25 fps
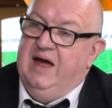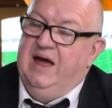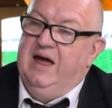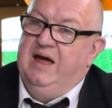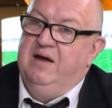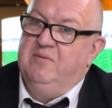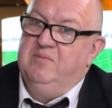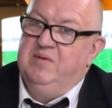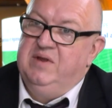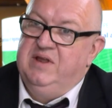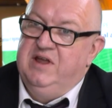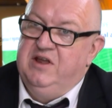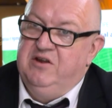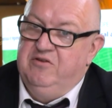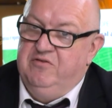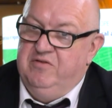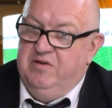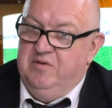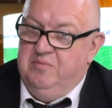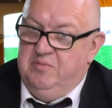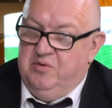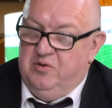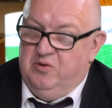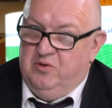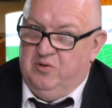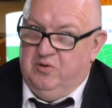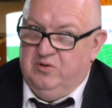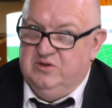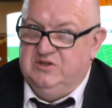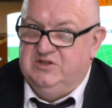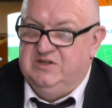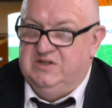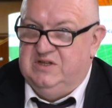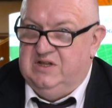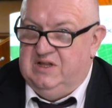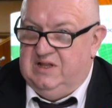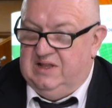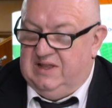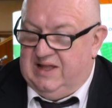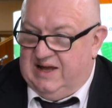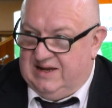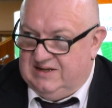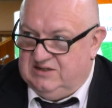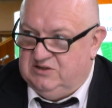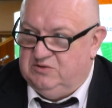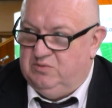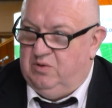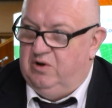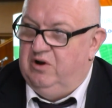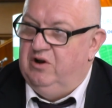and we did a report to the
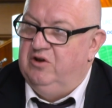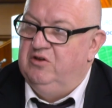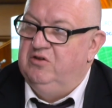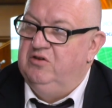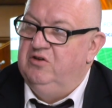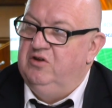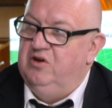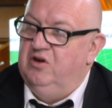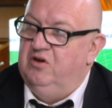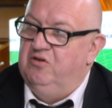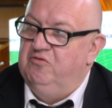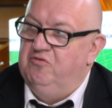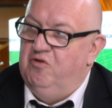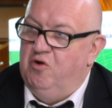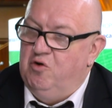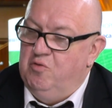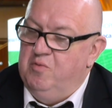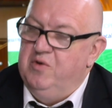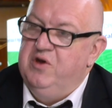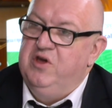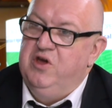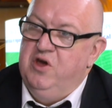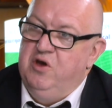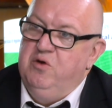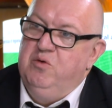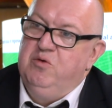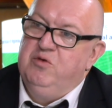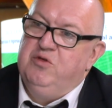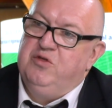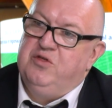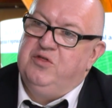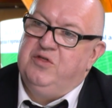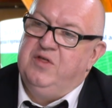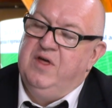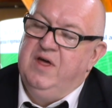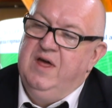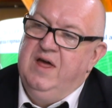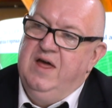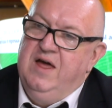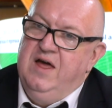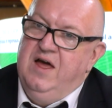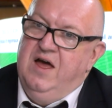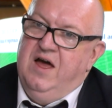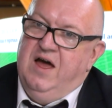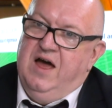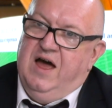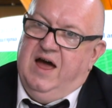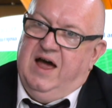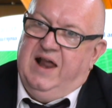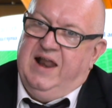last one on Roma youth.
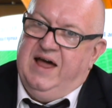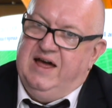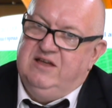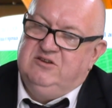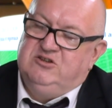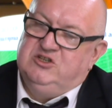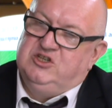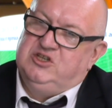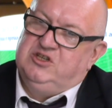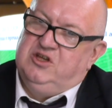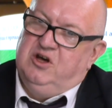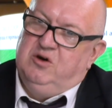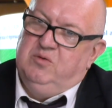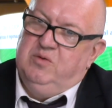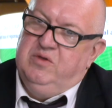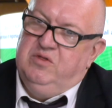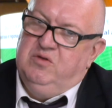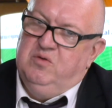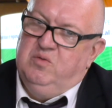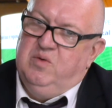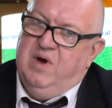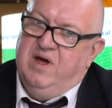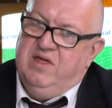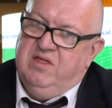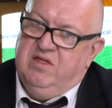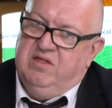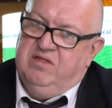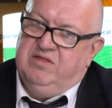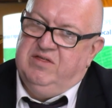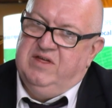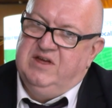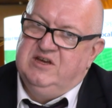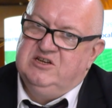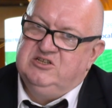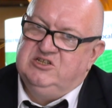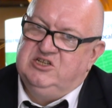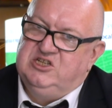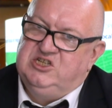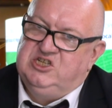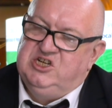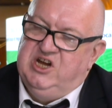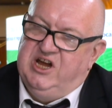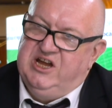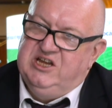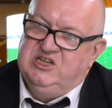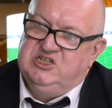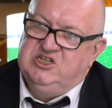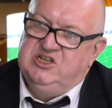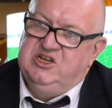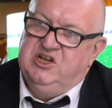And I just thought with the way that things are
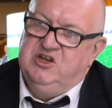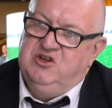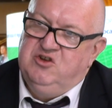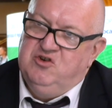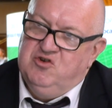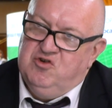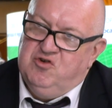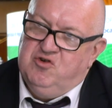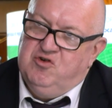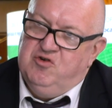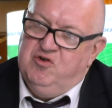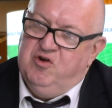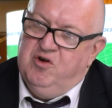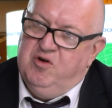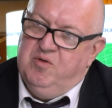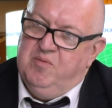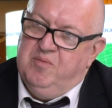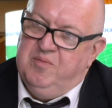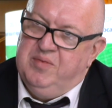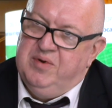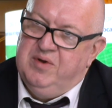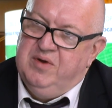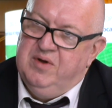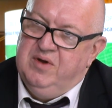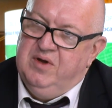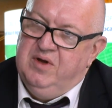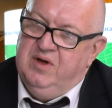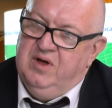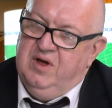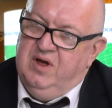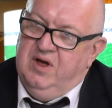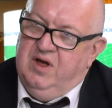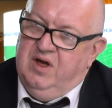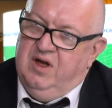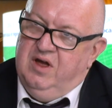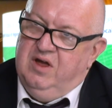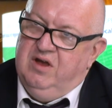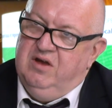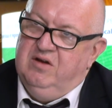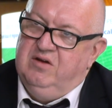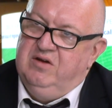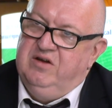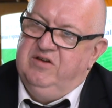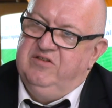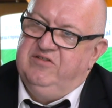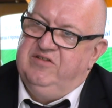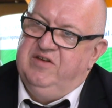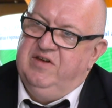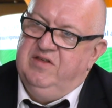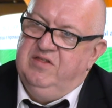changing in Europe, you know, you're
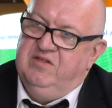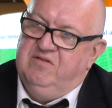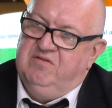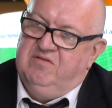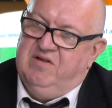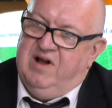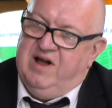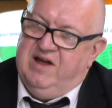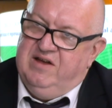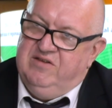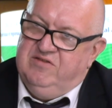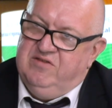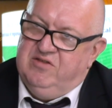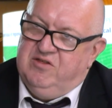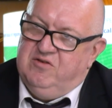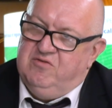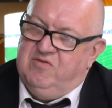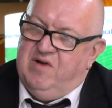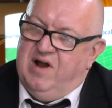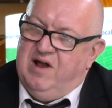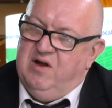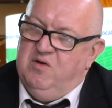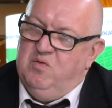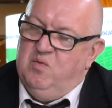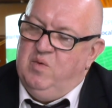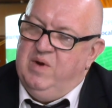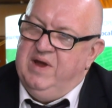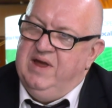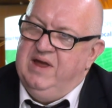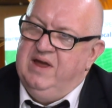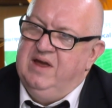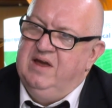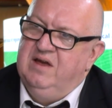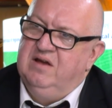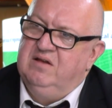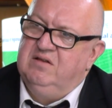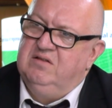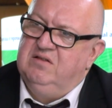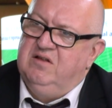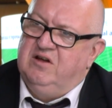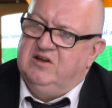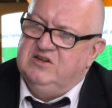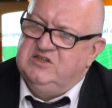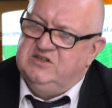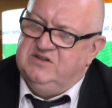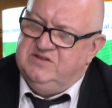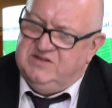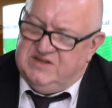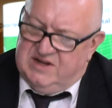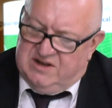seeing the rise of the right wing,
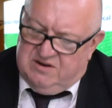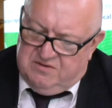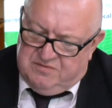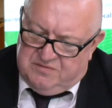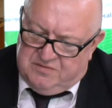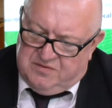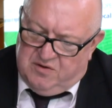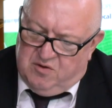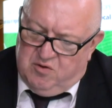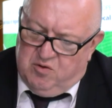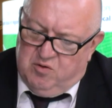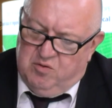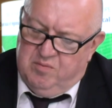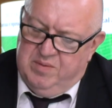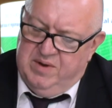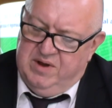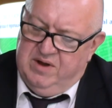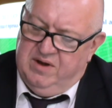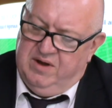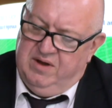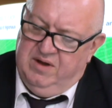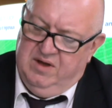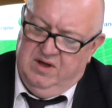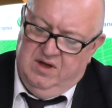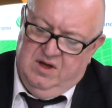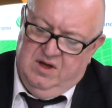lots of xenophobia,